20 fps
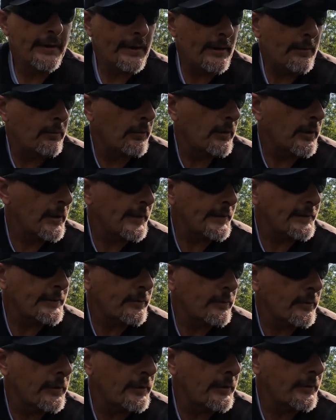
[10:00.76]
deep
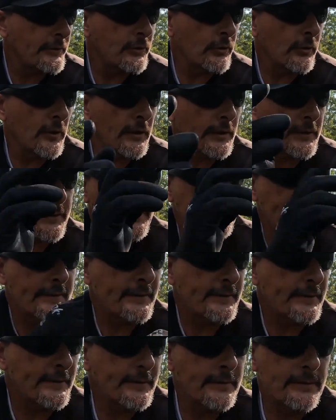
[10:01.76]
ruts where trucks
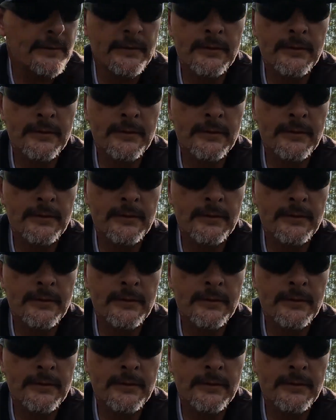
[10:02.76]
and